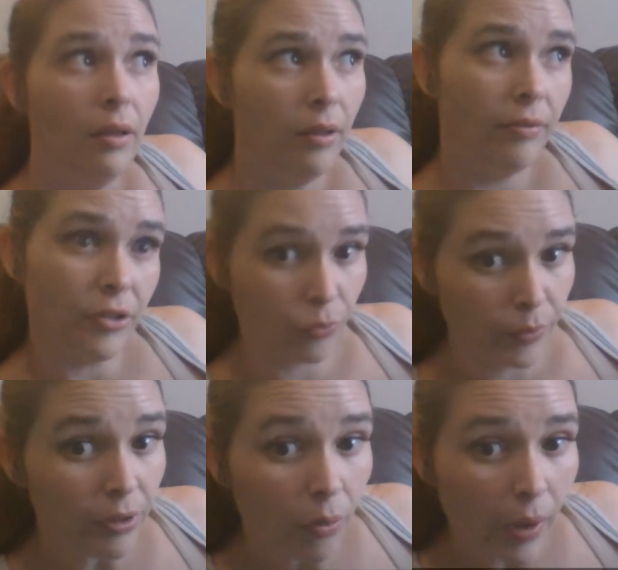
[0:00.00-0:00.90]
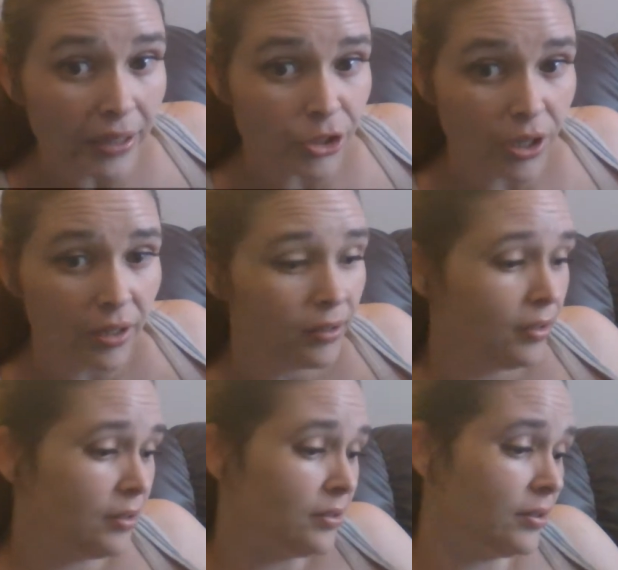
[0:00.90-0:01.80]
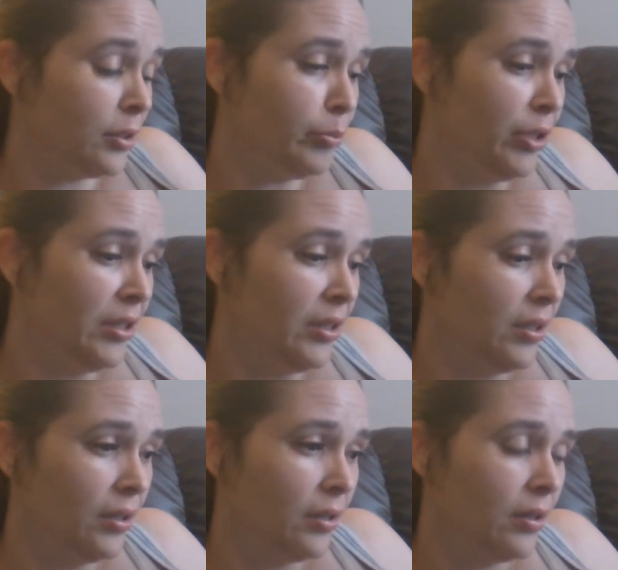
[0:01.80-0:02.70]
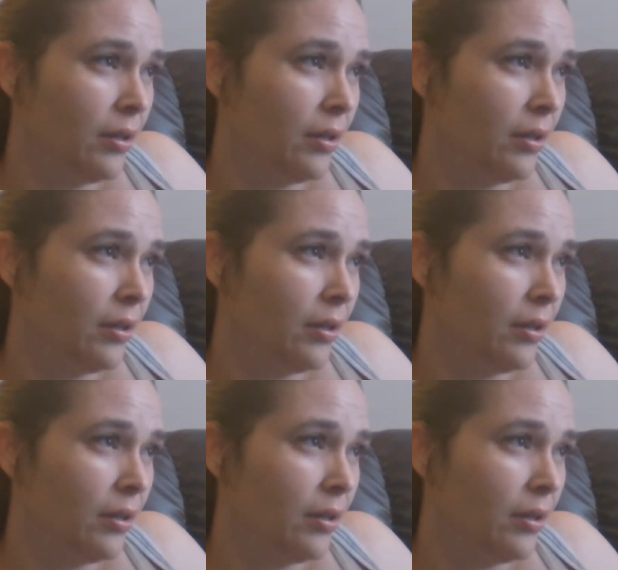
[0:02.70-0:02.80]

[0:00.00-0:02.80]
if it's real white chocolate, it can be